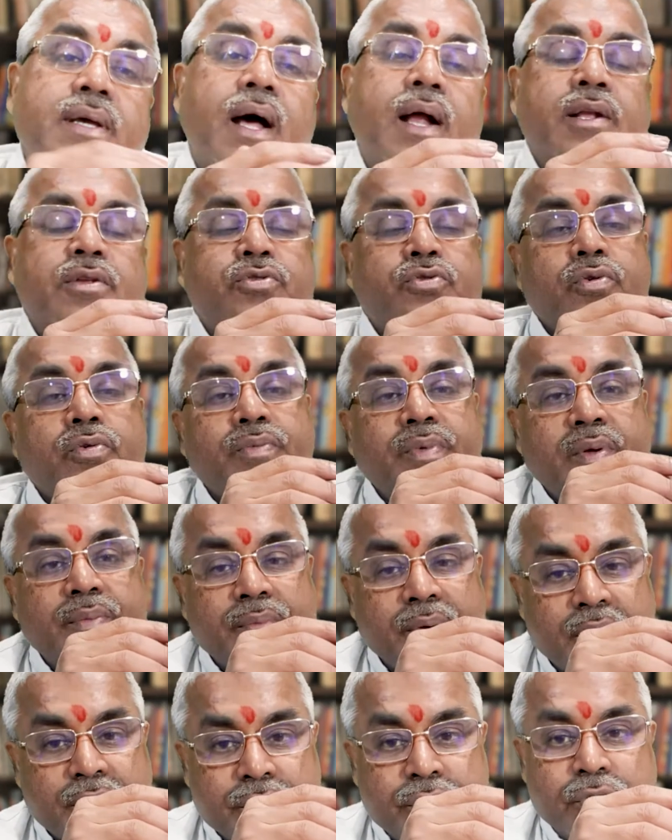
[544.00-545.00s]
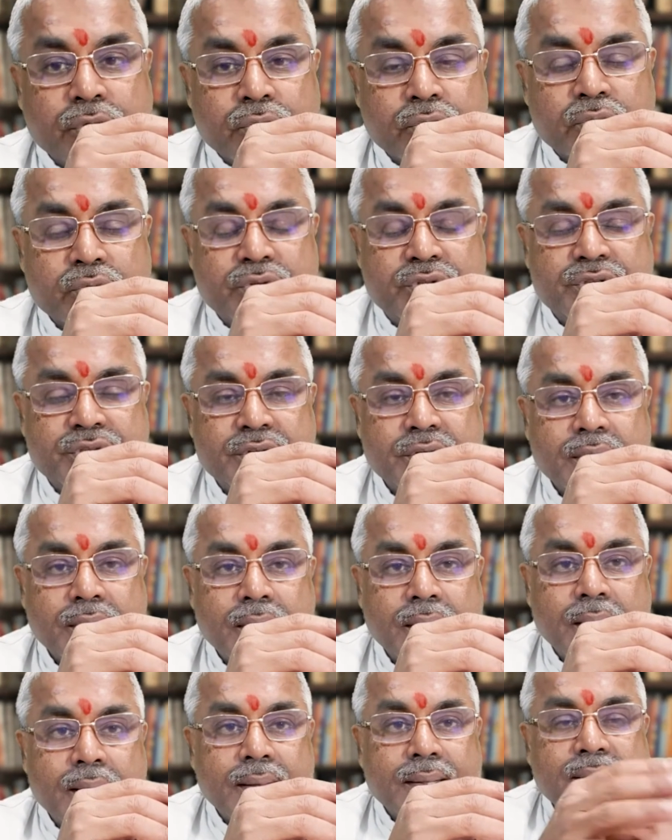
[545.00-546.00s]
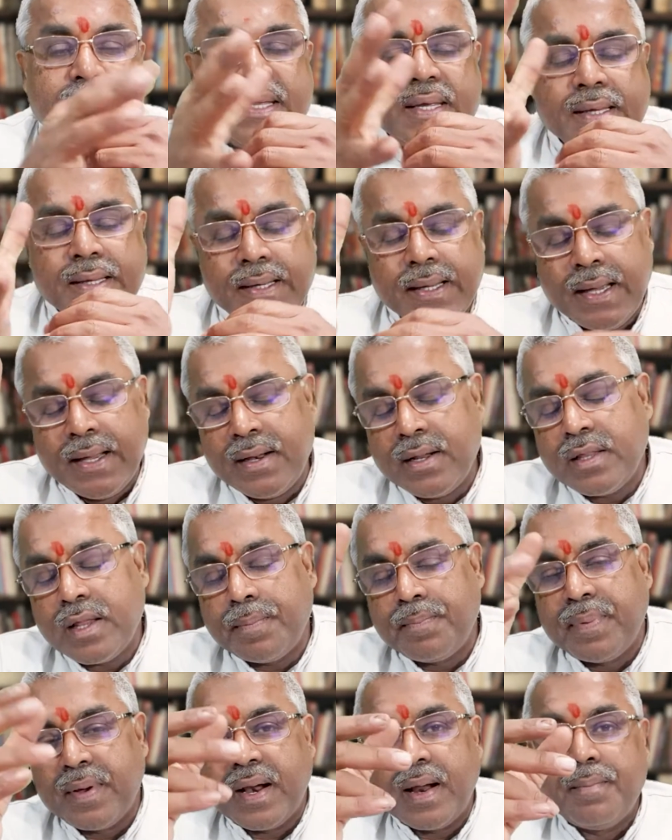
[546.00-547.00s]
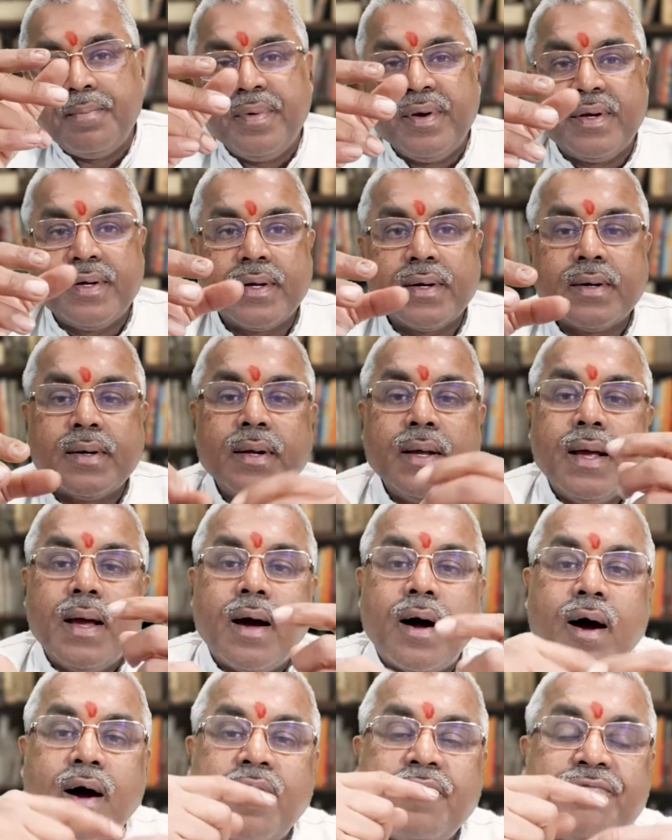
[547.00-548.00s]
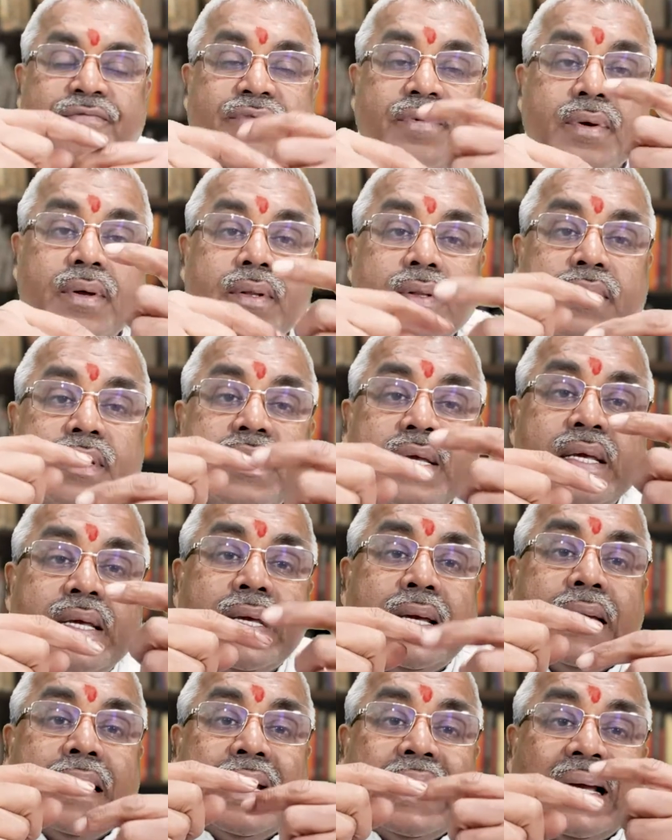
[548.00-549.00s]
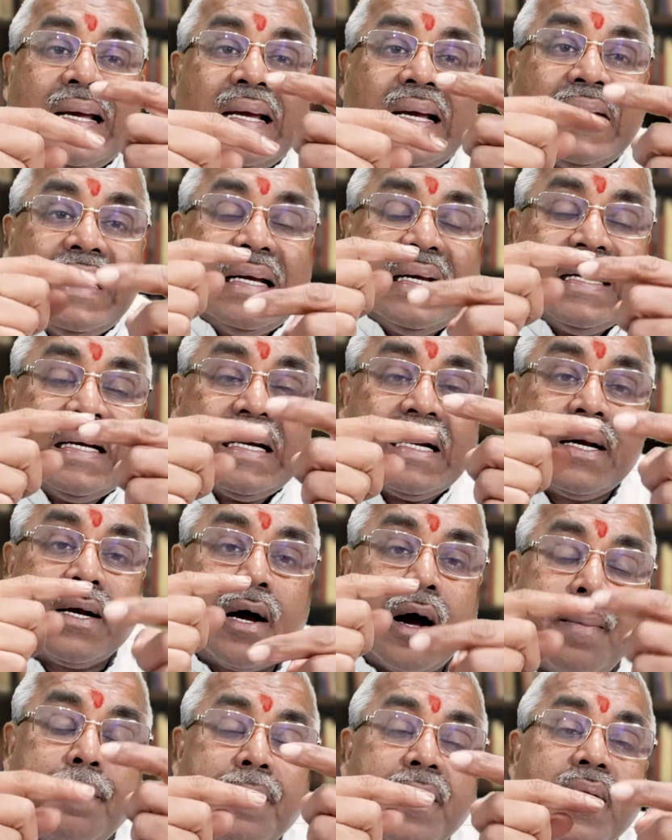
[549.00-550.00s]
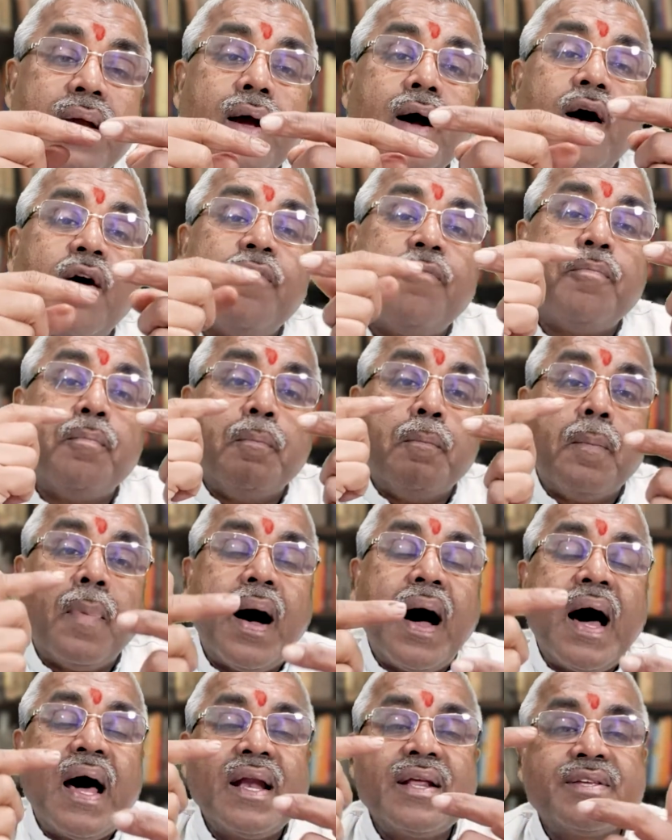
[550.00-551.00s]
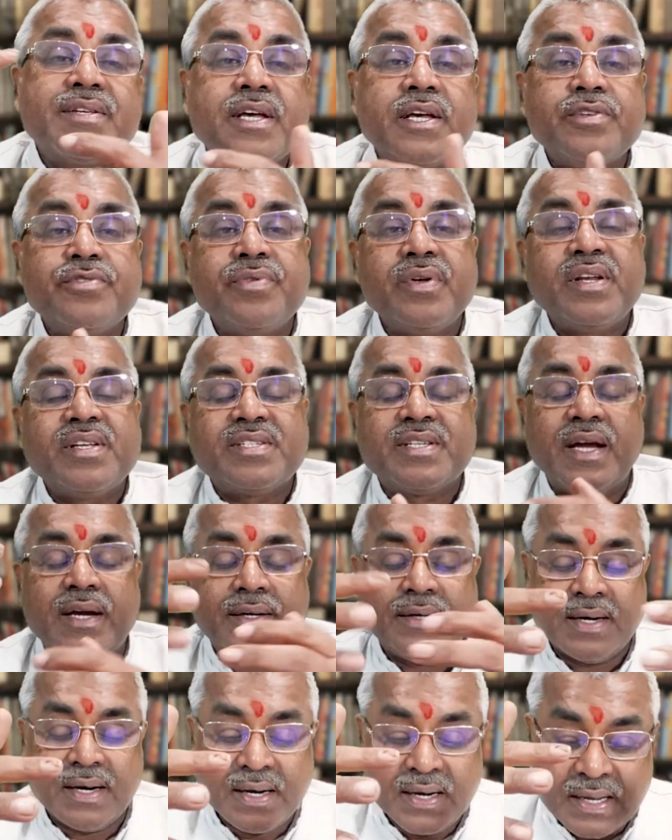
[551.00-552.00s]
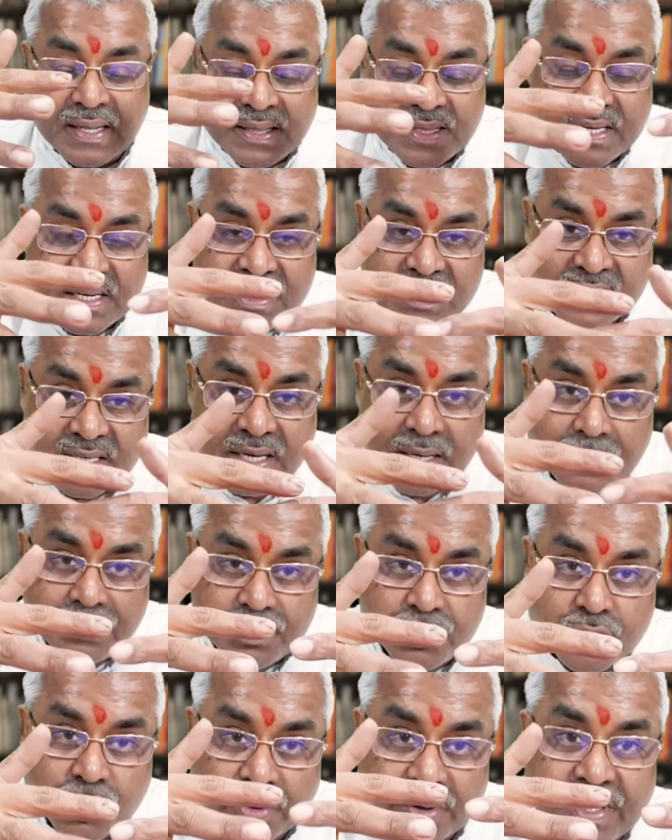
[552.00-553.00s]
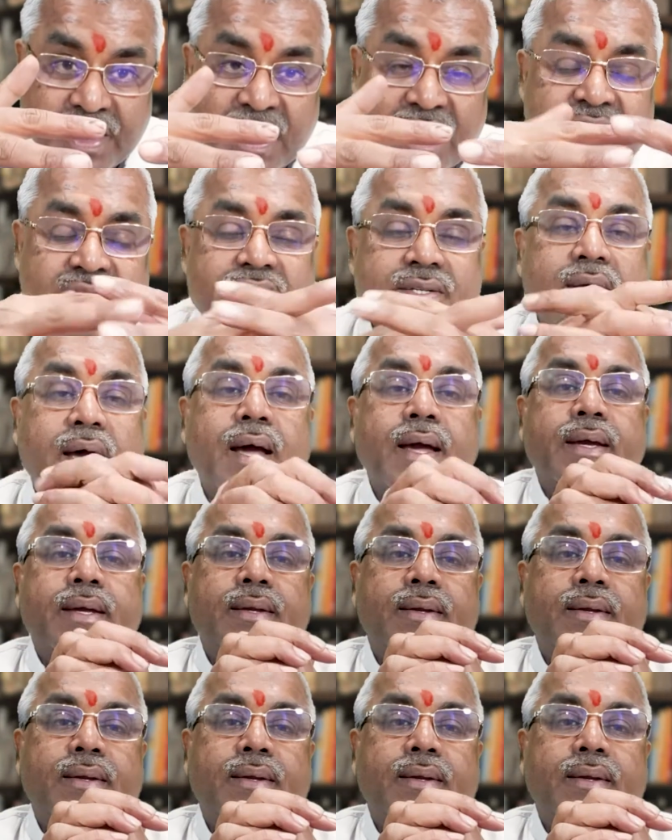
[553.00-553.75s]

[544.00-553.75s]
also we may use. Another parameter of the coming of Mars as well as Saturn in the same zodiac sign.